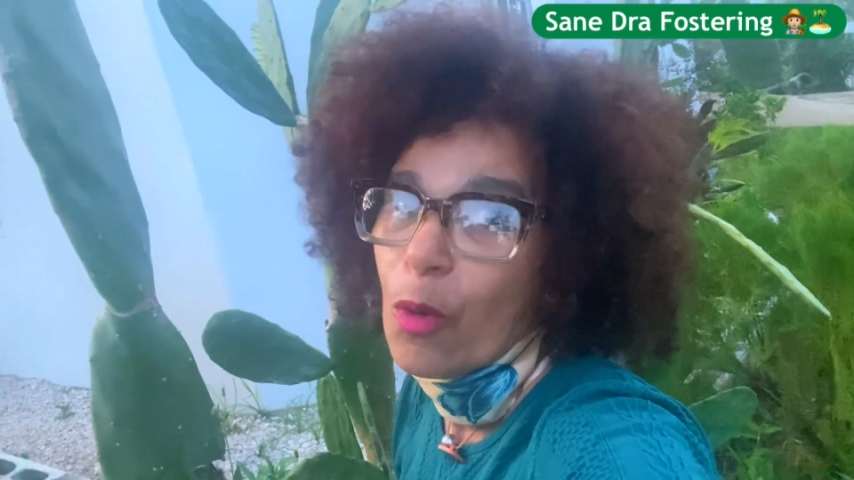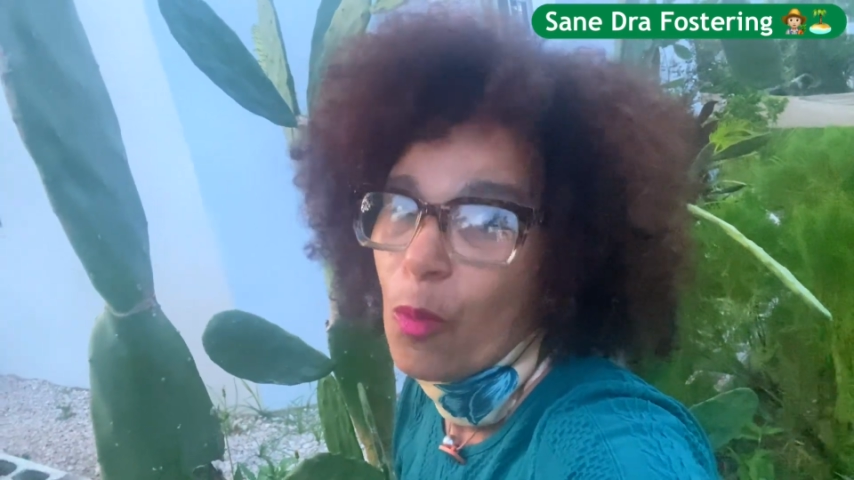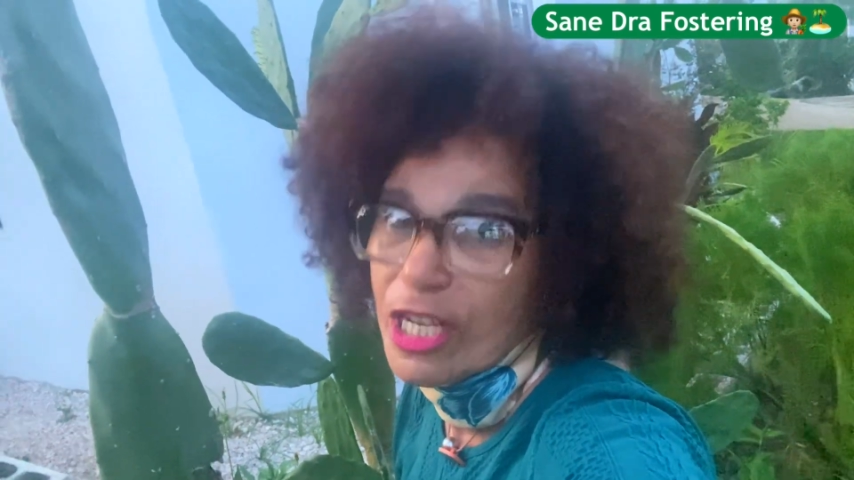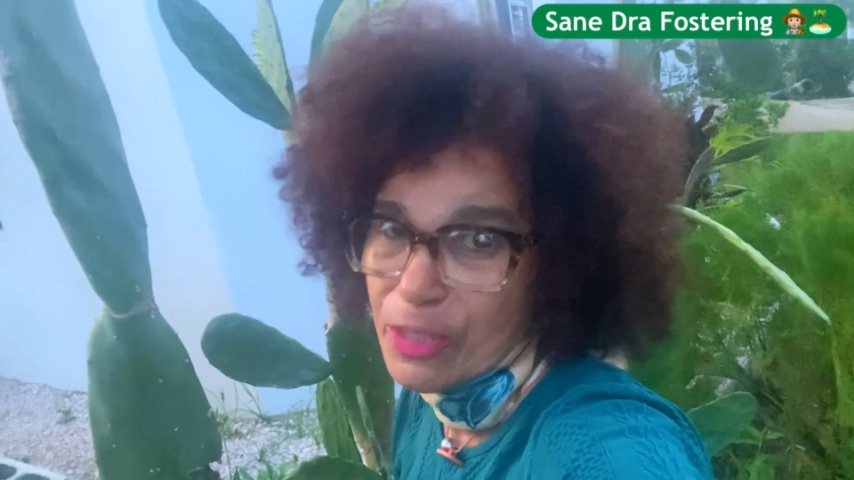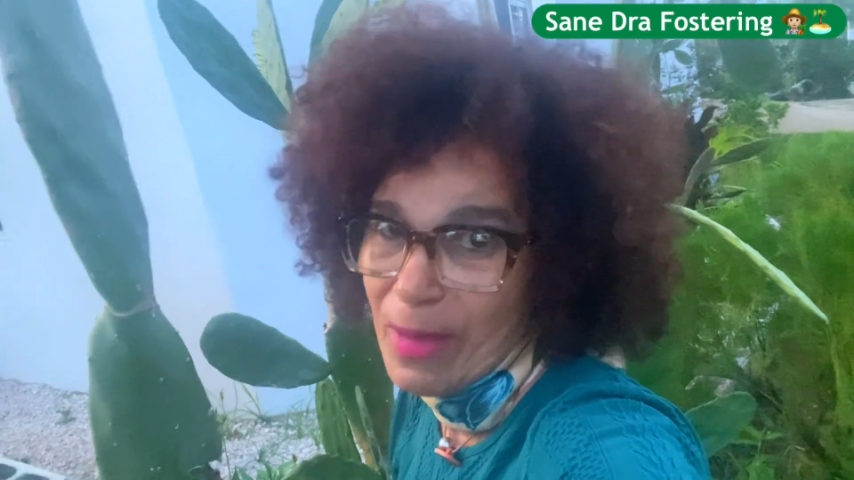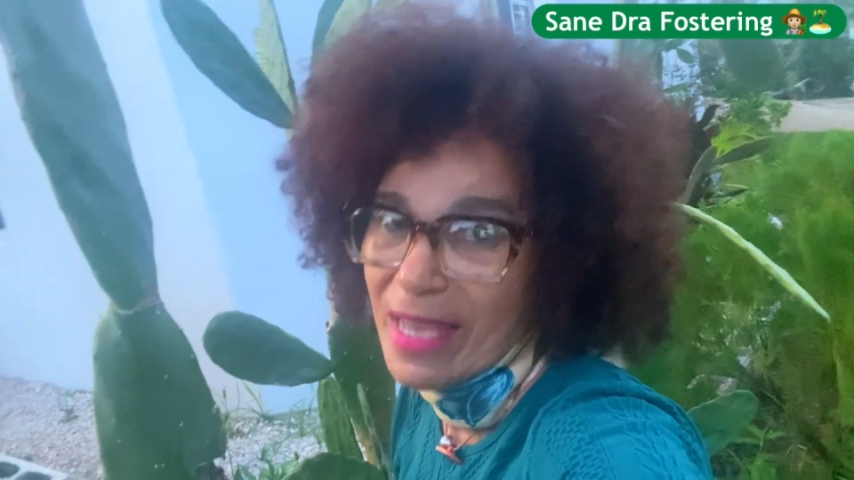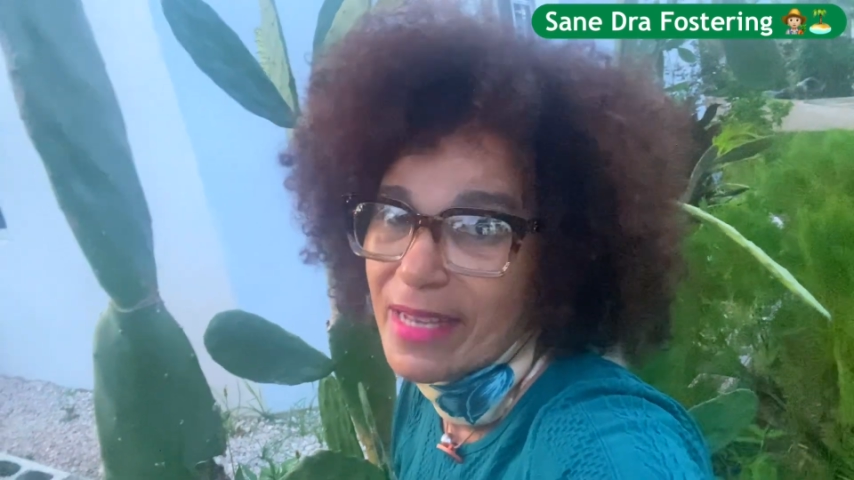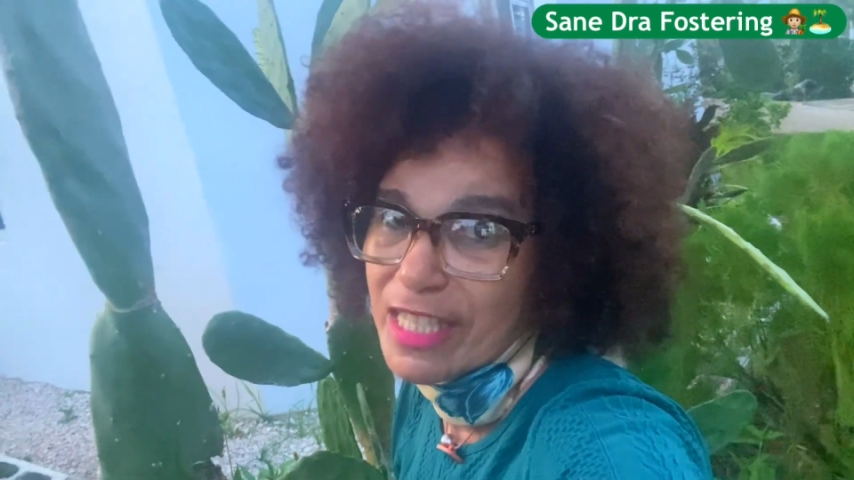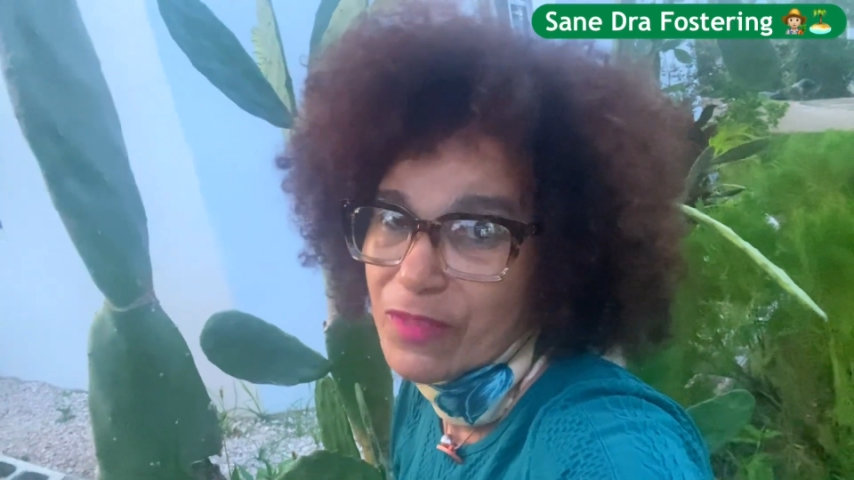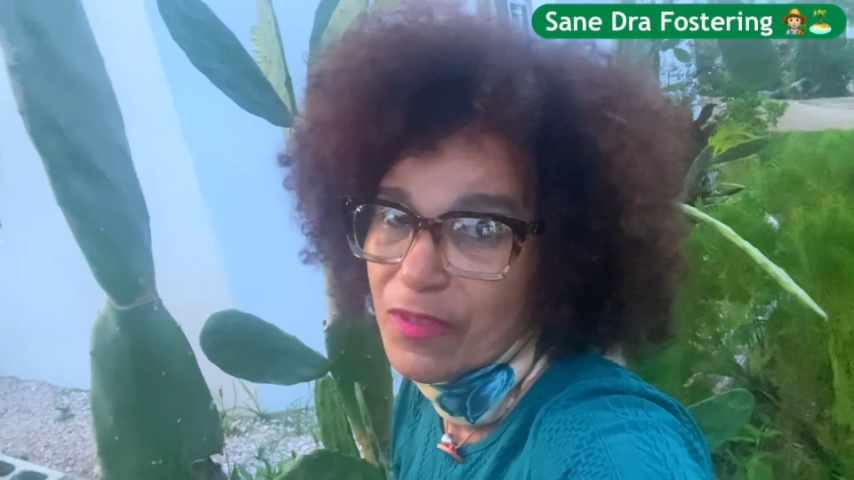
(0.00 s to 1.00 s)
watch my
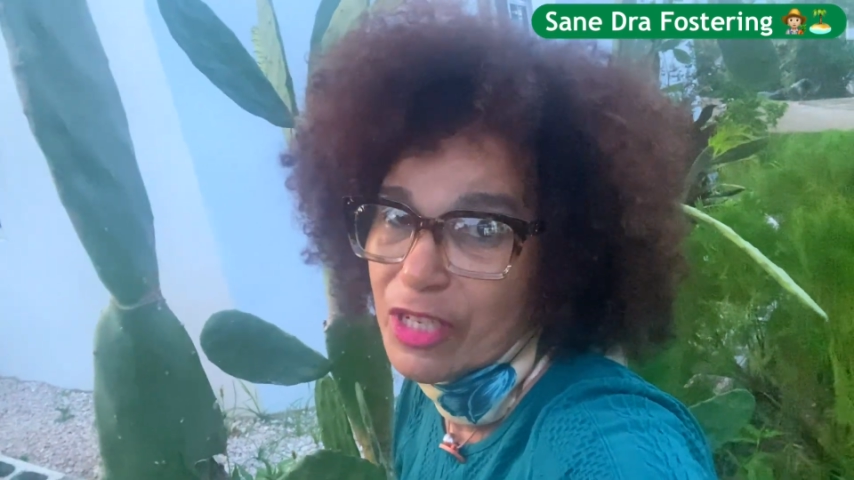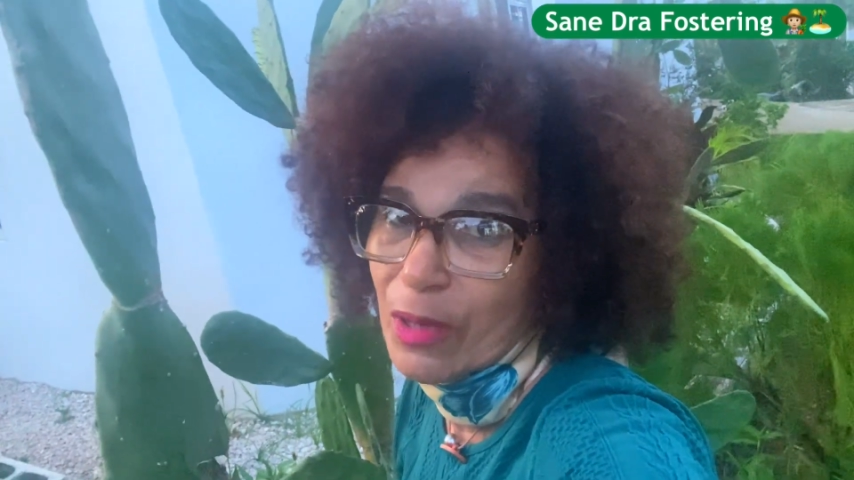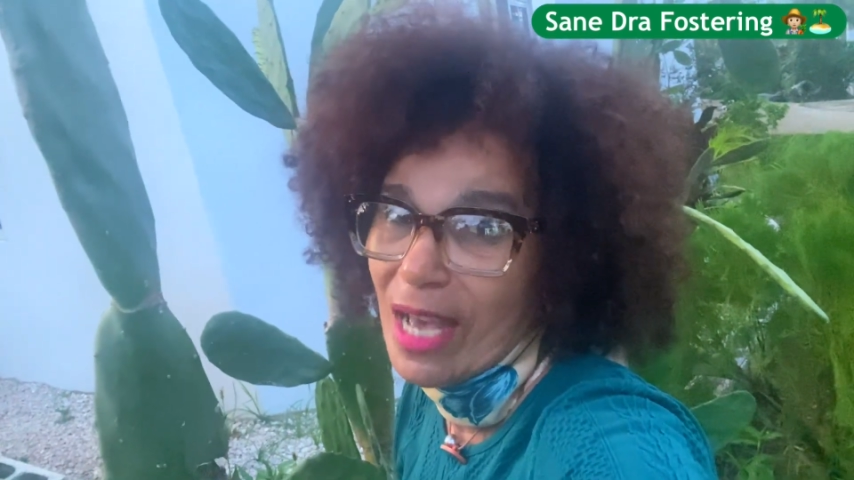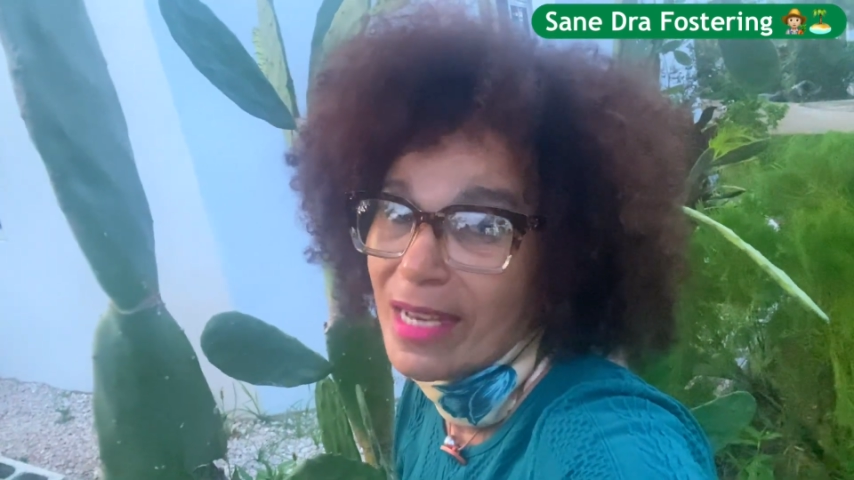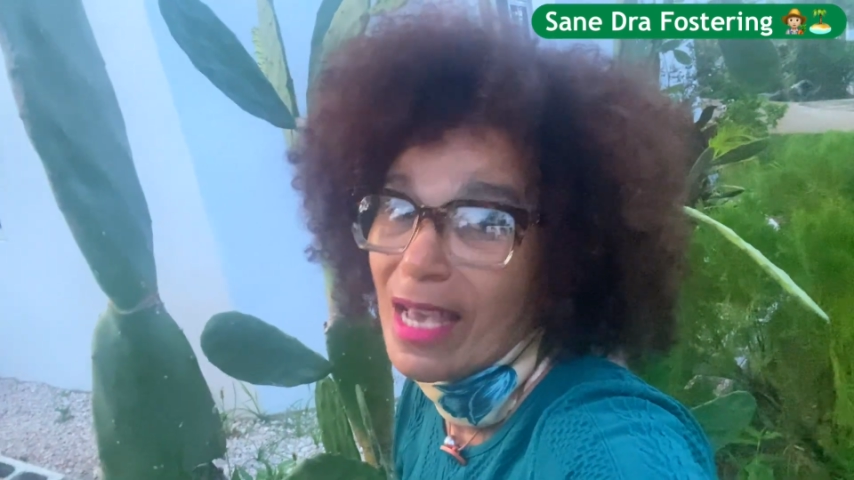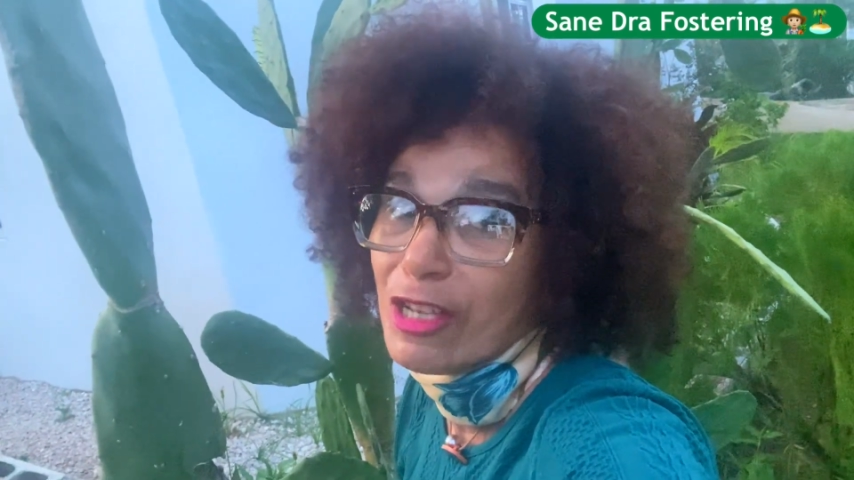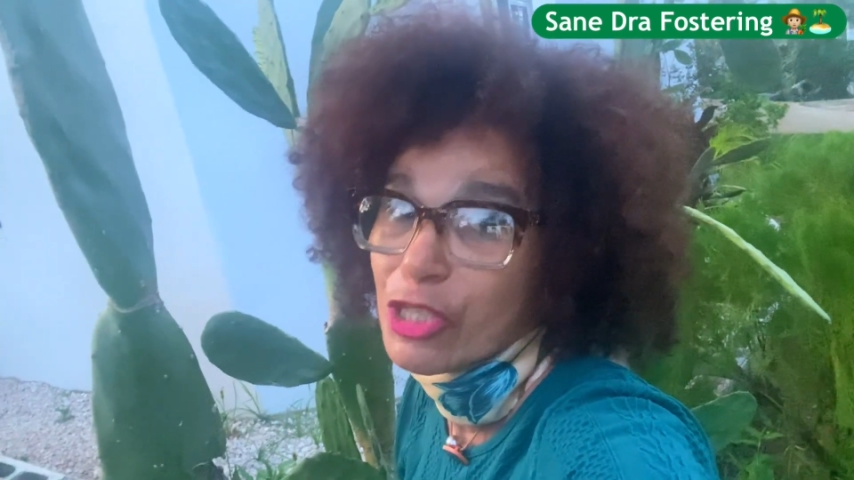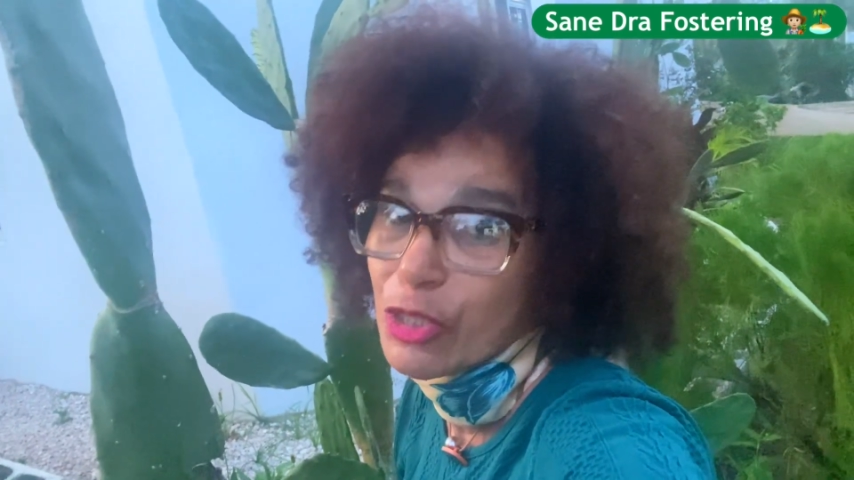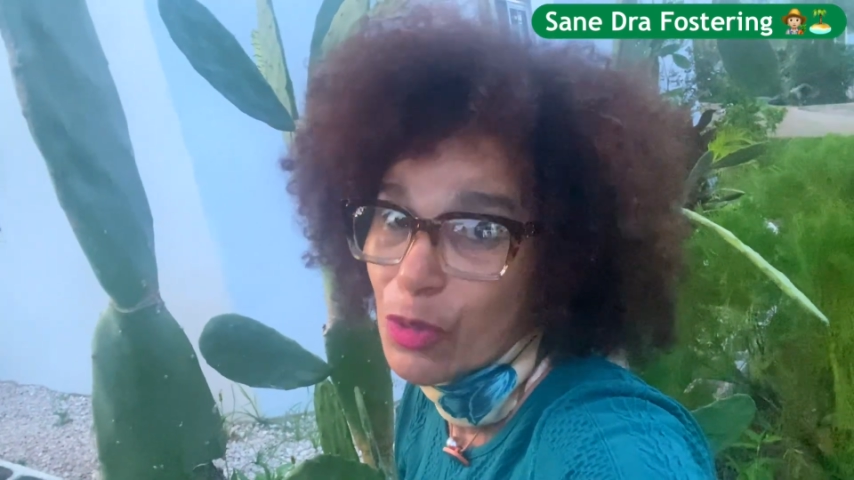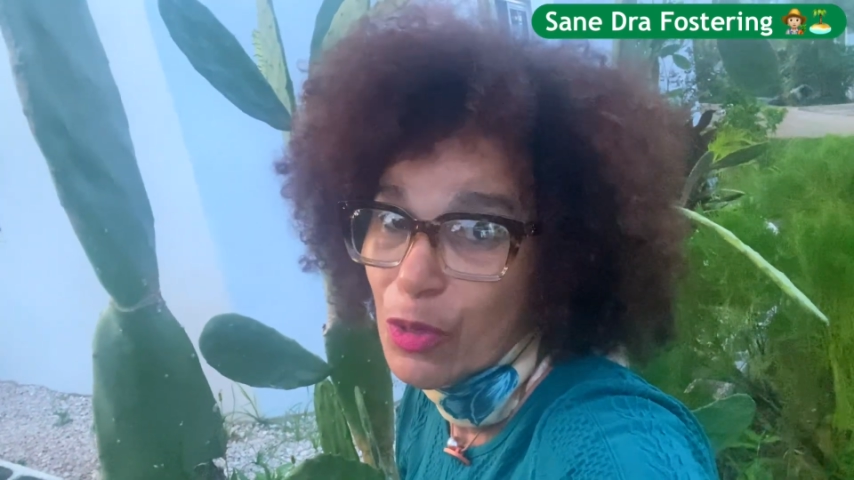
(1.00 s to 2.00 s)
next video and I'll
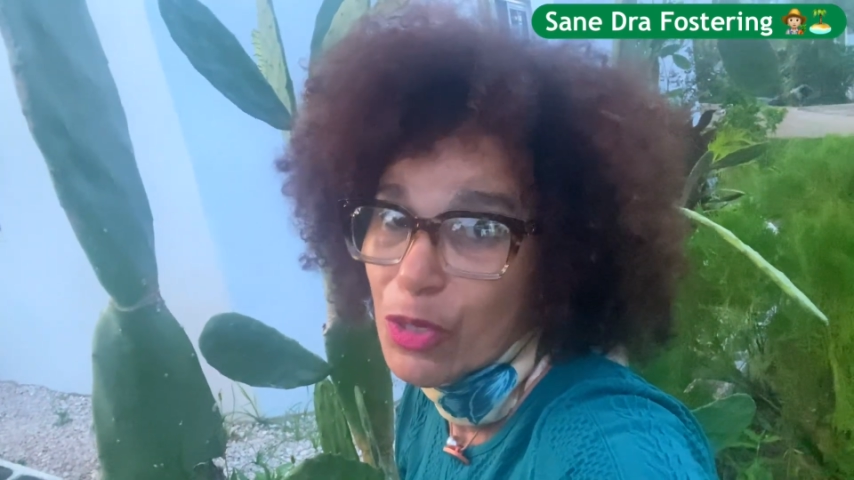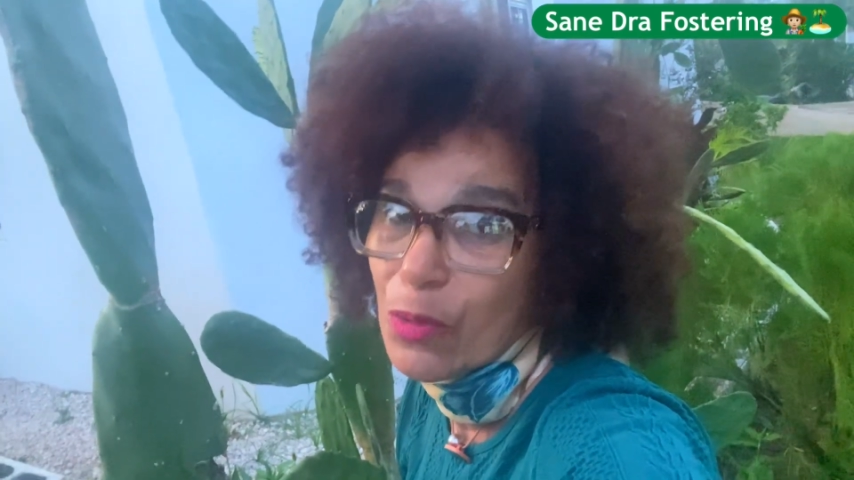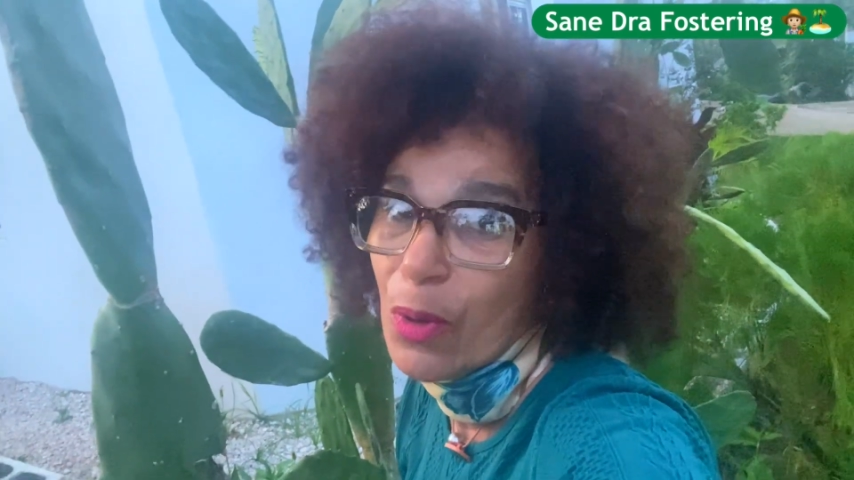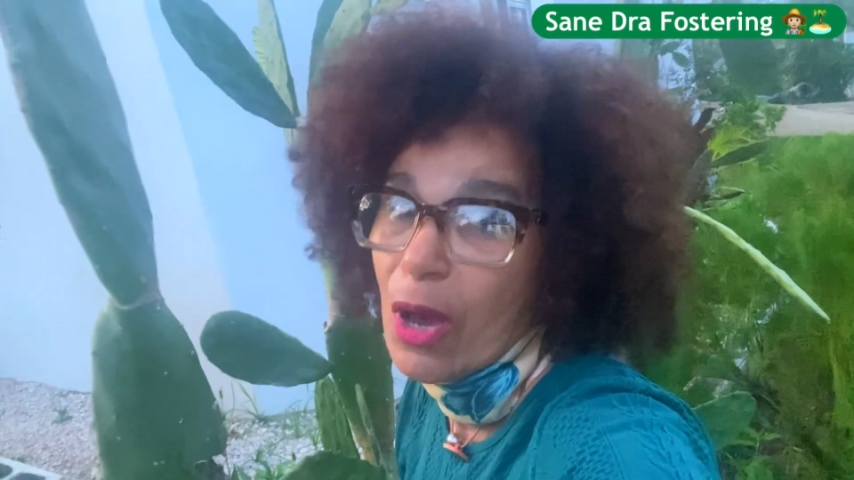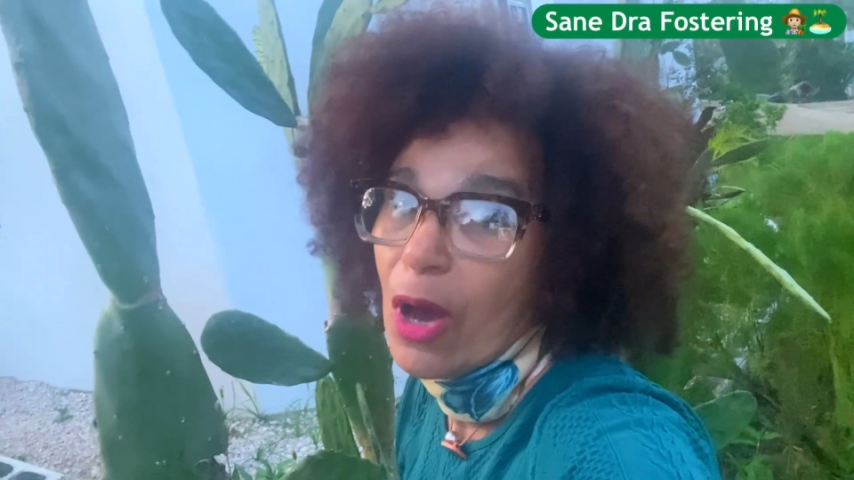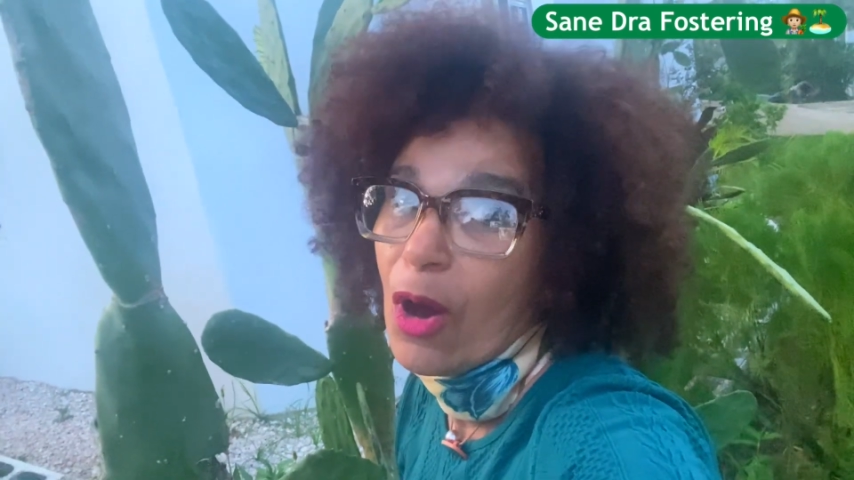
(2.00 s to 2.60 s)
show you